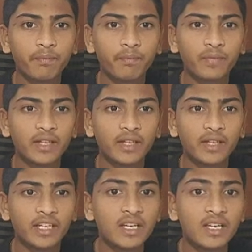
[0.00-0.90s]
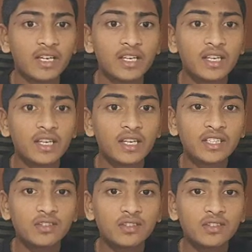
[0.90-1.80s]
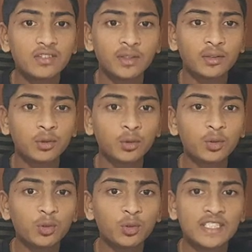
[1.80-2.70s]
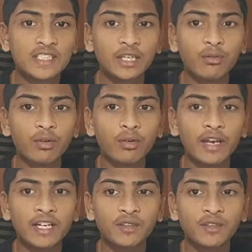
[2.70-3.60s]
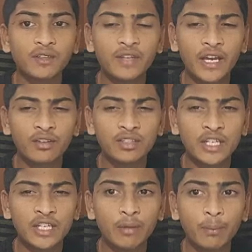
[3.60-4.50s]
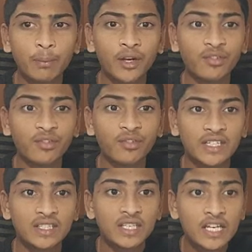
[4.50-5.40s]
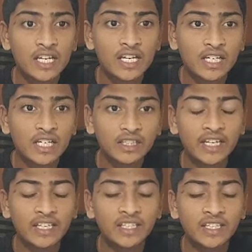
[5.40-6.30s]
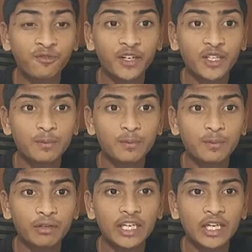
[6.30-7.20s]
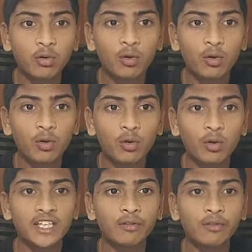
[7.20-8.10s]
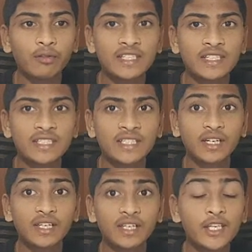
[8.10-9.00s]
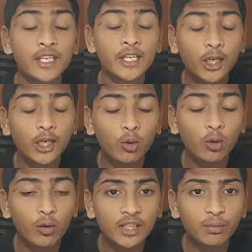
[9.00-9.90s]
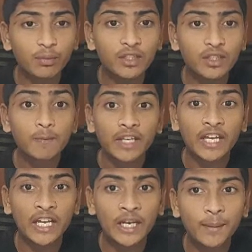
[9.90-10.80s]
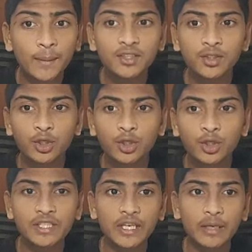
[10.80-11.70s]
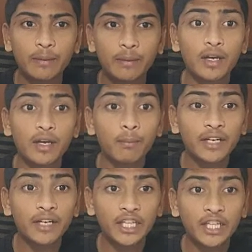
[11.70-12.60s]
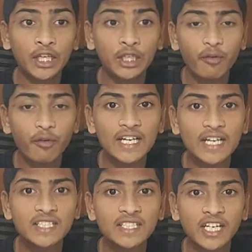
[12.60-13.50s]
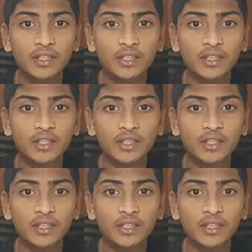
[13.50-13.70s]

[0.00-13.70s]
next, these 2 sets are equivalent if they have same number of sets. There is a difference between equal set and equivalent set. Equal set means elements should be same, but equivalent set means